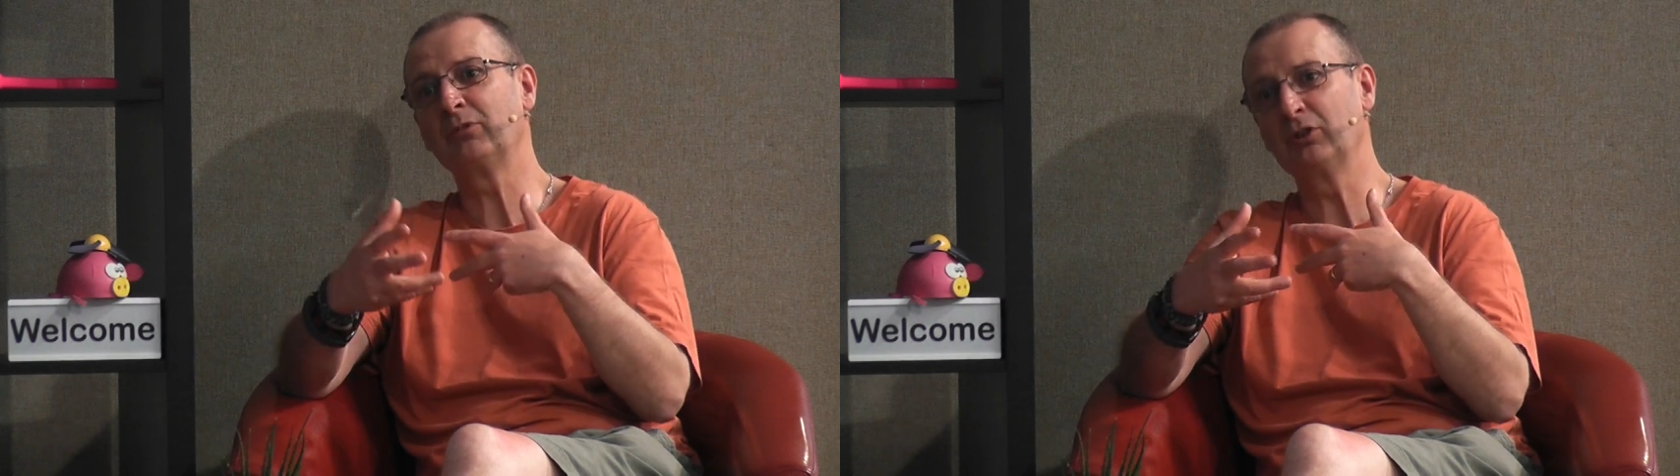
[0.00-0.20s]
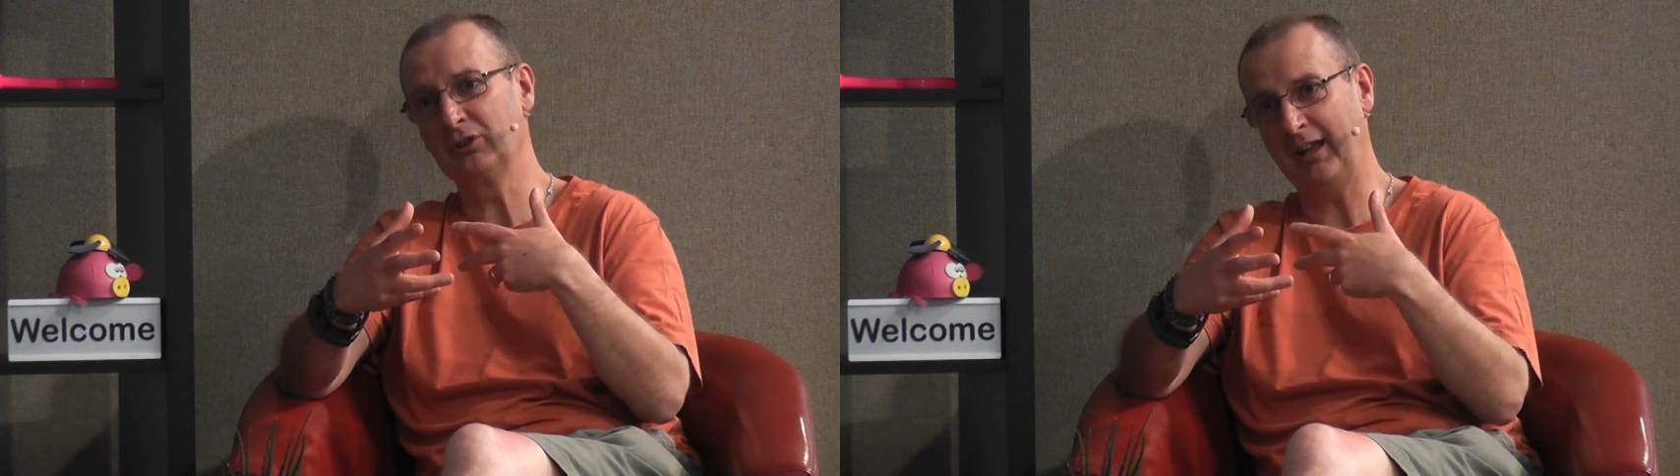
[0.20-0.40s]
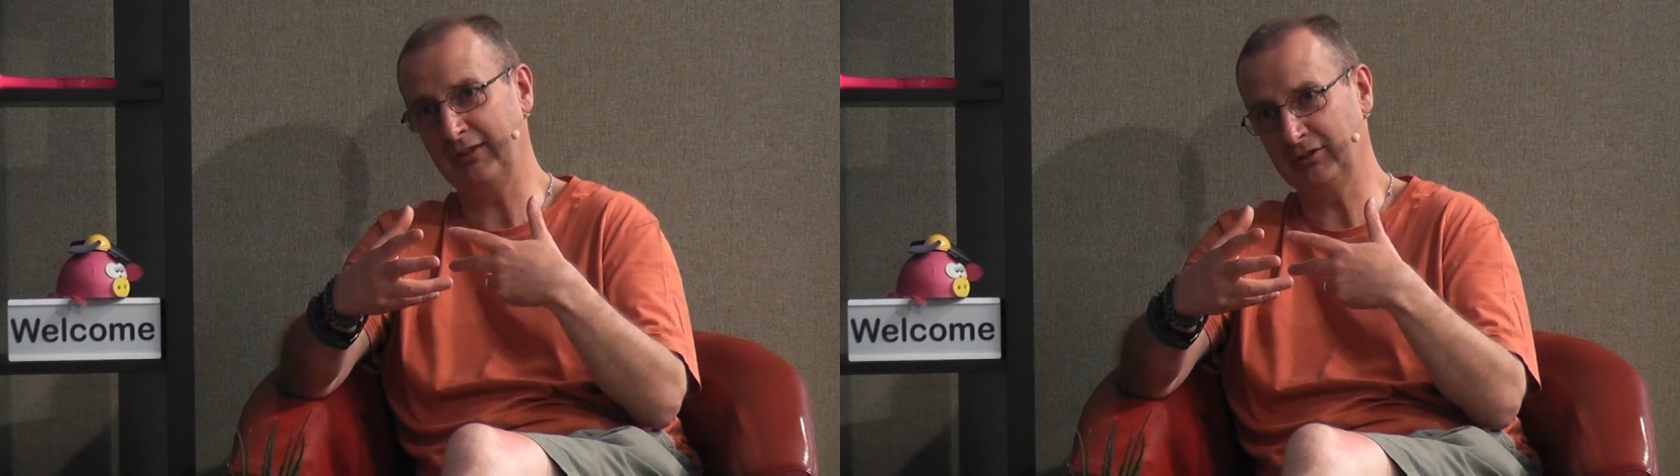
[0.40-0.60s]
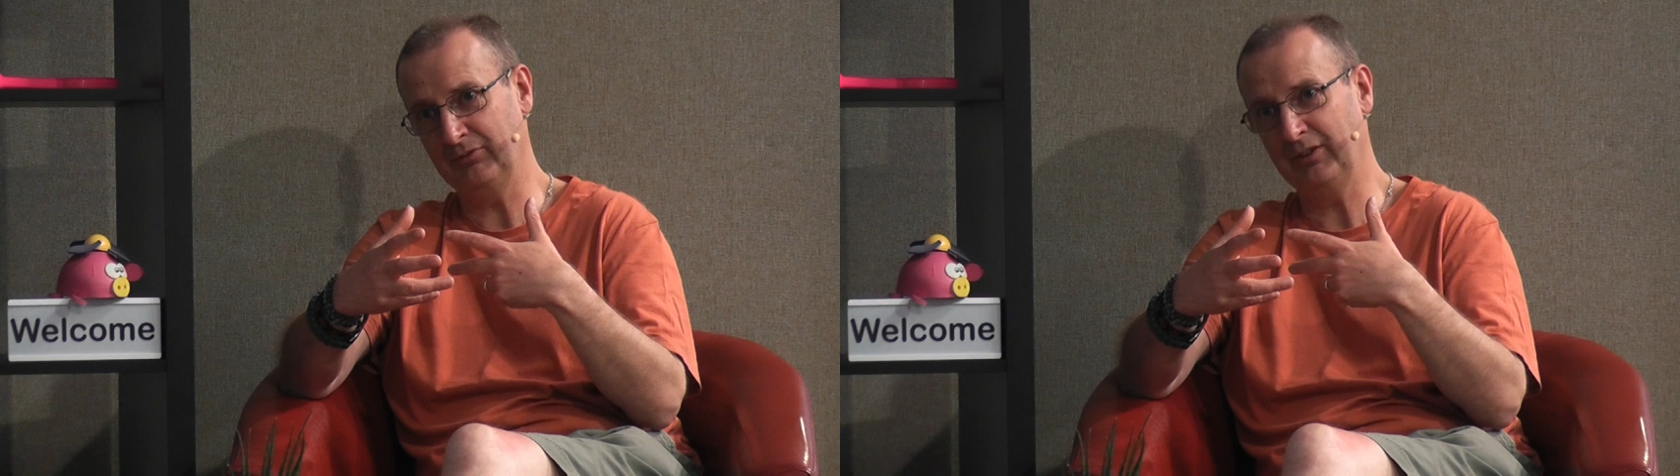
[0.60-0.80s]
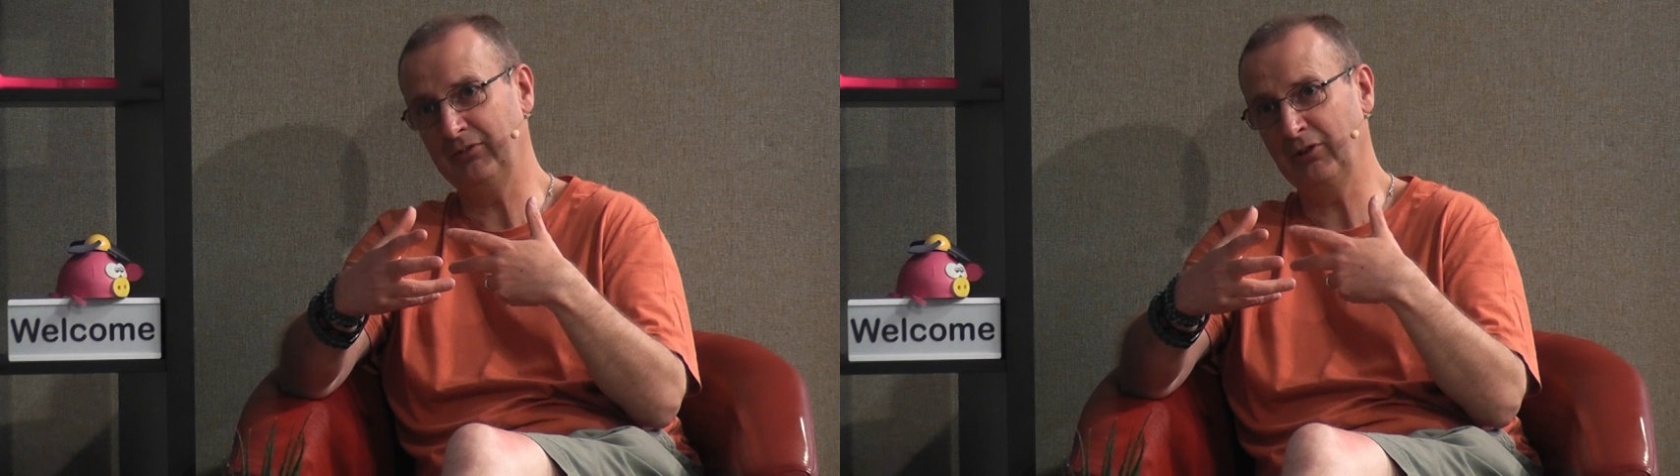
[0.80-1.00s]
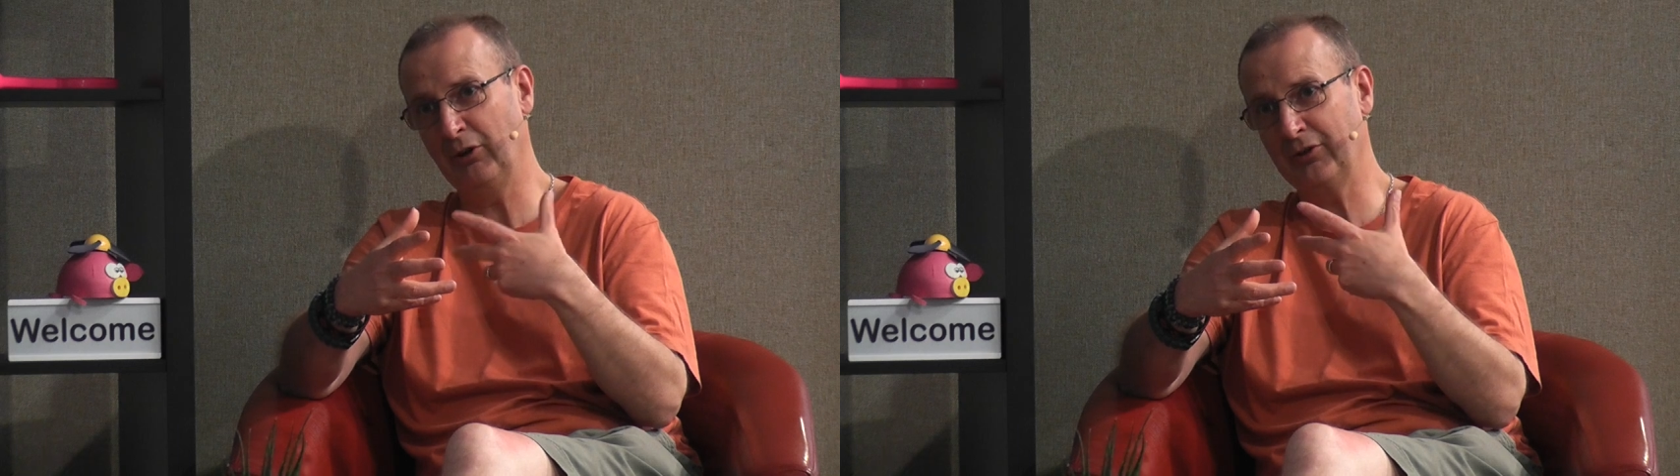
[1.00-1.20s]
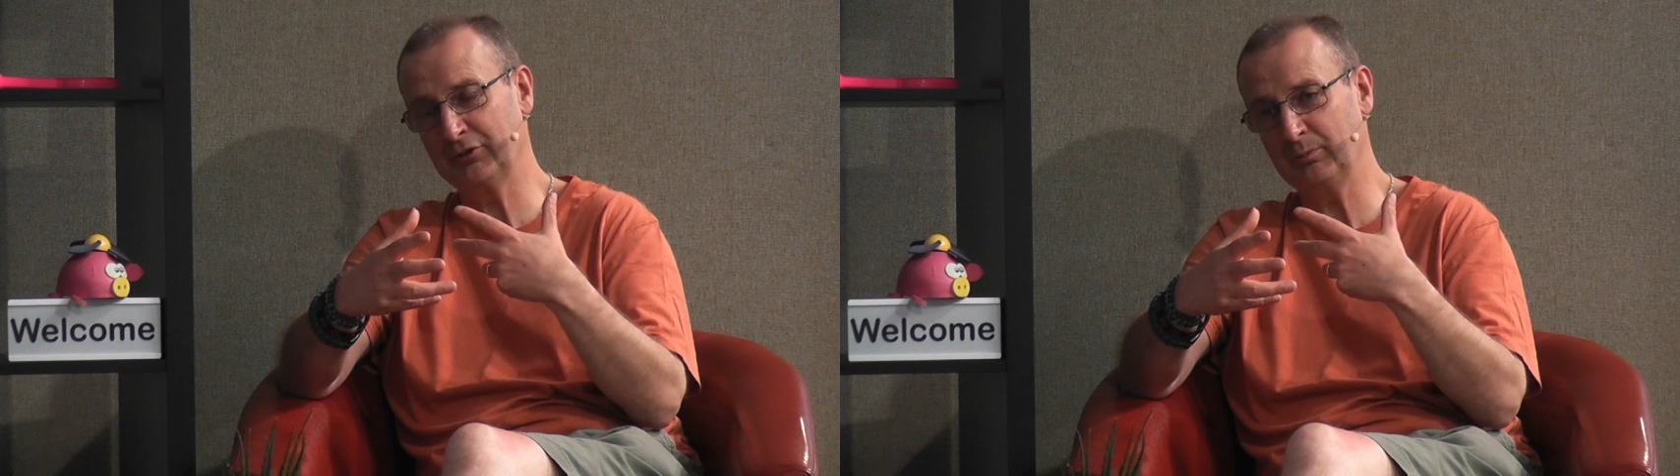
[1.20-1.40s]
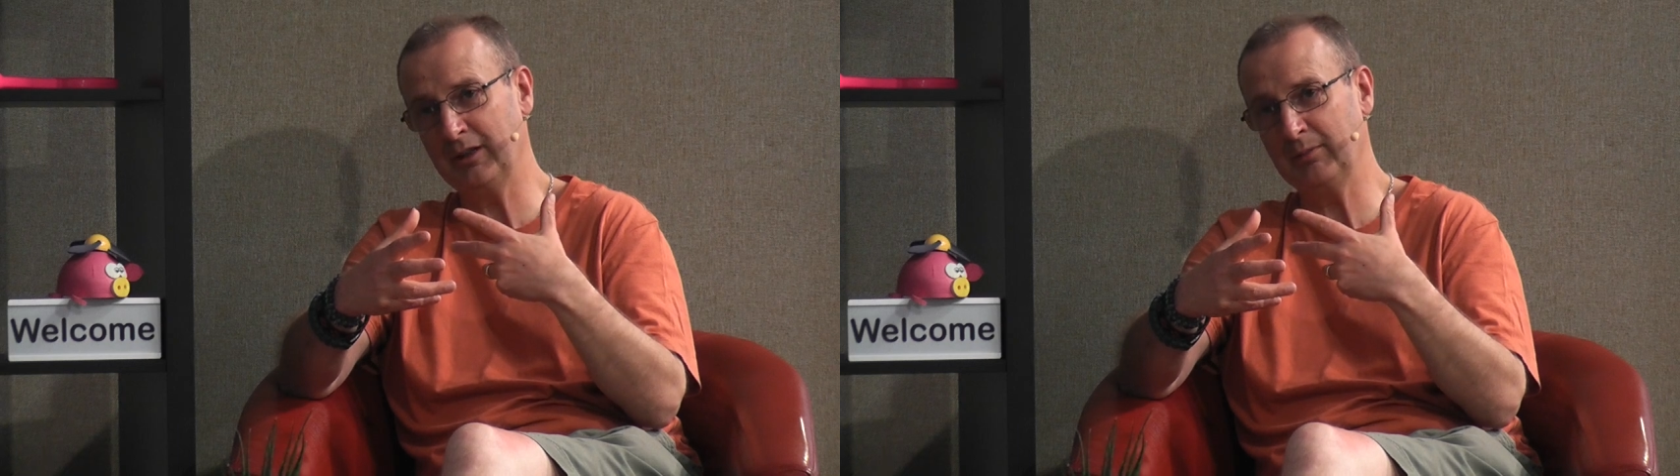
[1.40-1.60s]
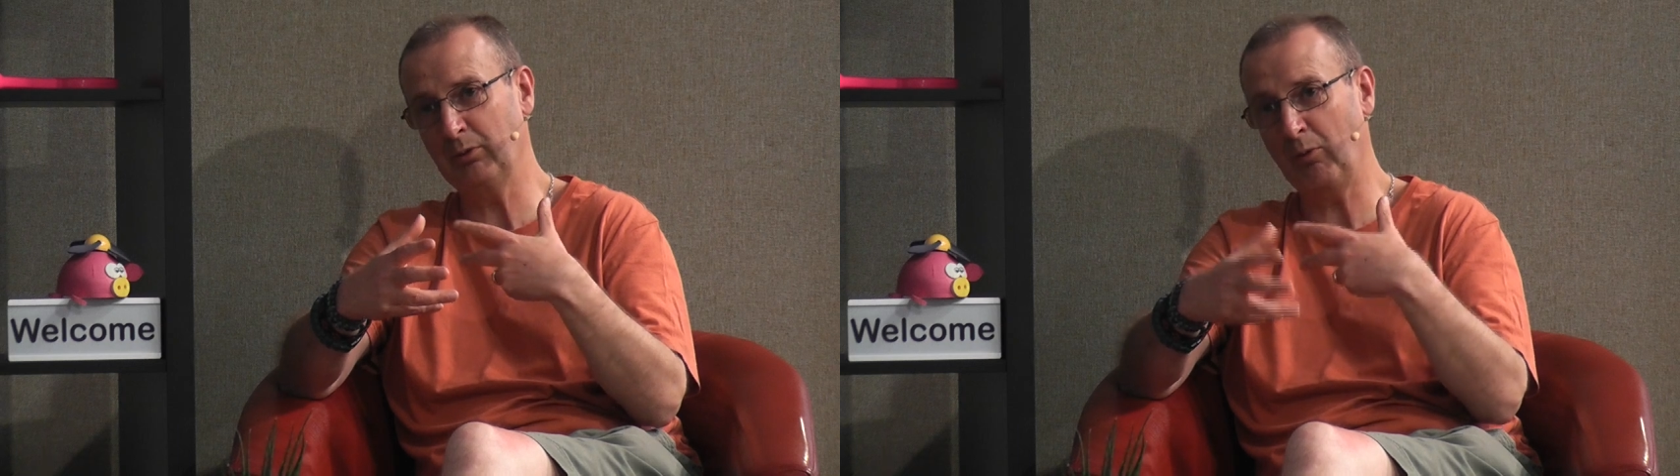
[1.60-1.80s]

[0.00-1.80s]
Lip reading: good out of it for lots of people.